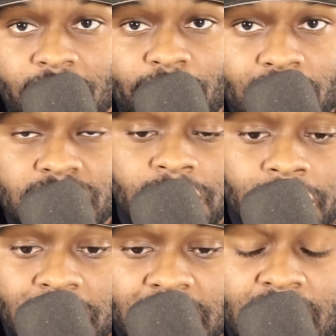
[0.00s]
They're built
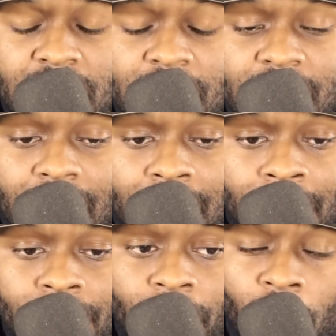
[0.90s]
similarly,
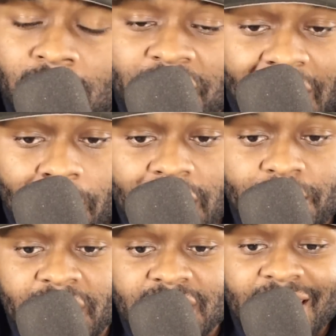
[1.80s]
all of that,
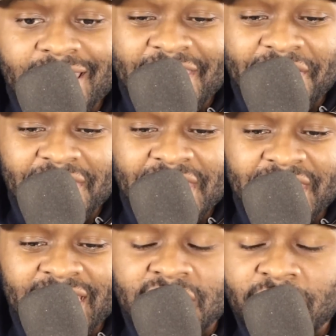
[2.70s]
right? But
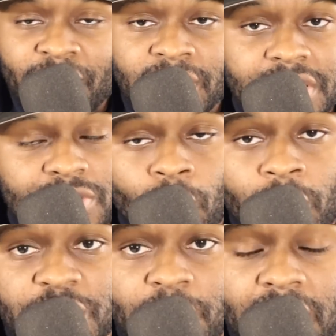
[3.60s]
the difference is
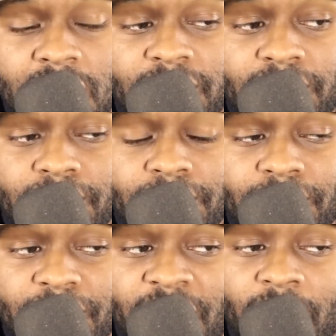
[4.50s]
going to be
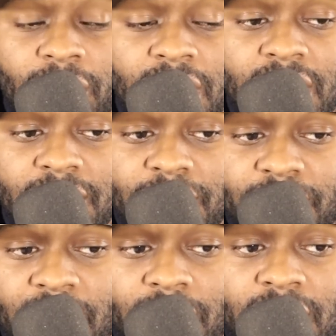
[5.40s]
very,
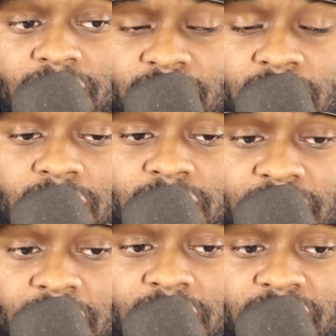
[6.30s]
very, very,
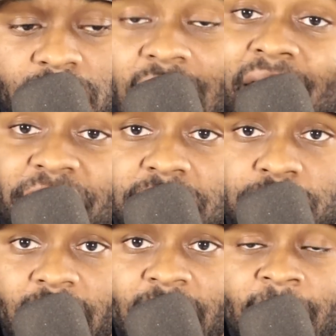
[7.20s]
very, very obvious,
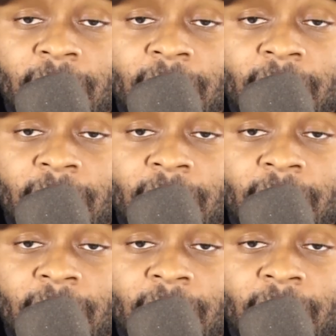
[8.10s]
right?